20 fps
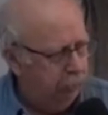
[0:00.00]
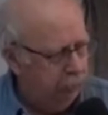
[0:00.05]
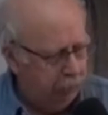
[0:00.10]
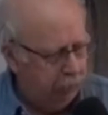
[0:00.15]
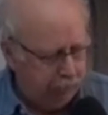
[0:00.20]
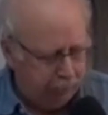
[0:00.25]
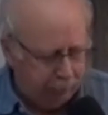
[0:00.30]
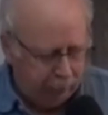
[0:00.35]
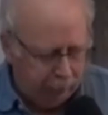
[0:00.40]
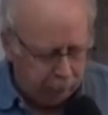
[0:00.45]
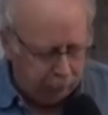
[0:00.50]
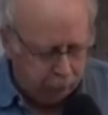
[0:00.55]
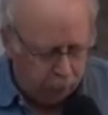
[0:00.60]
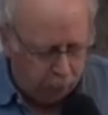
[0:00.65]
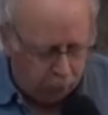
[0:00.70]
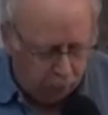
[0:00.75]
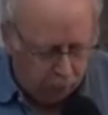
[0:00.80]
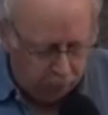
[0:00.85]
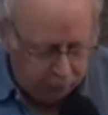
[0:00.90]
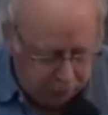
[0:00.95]
And that's
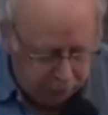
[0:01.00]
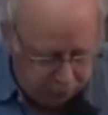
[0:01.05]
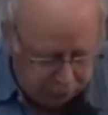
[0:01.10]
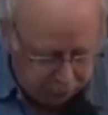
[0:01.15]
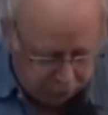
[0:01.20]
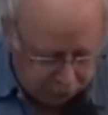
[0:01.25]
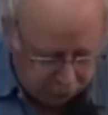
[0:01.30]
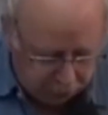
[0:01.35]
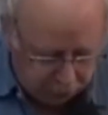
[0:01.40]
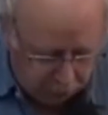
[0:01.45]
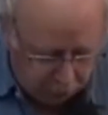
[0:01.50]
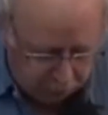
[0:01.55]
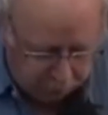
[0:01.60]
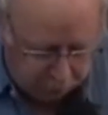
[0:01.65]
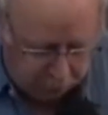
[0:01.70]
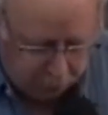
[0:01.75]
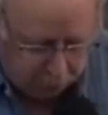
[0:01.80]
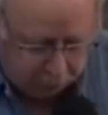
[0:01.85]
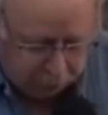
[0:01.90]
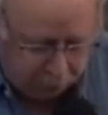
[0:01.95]
what we need to know and
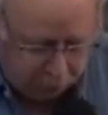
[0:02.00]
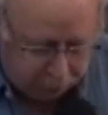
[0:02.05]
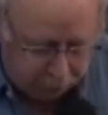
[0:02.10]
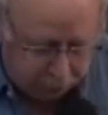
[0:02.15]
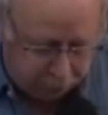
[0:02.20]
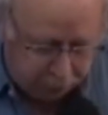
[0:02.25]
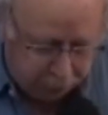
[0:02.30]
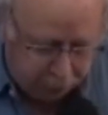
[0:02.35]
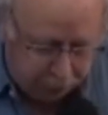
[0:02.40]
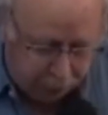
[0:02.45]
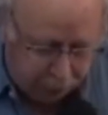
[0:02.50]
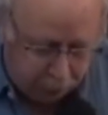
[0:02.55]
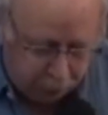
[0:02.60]
look at today.